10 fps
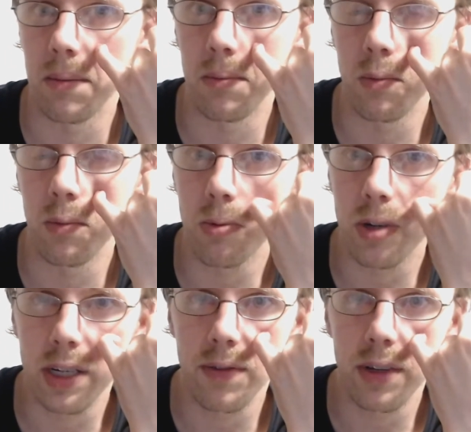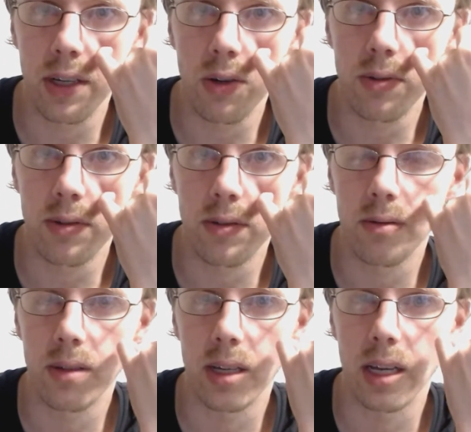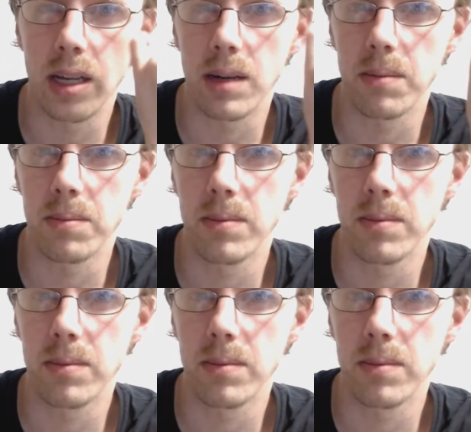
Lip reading: woodworking videos, and I'm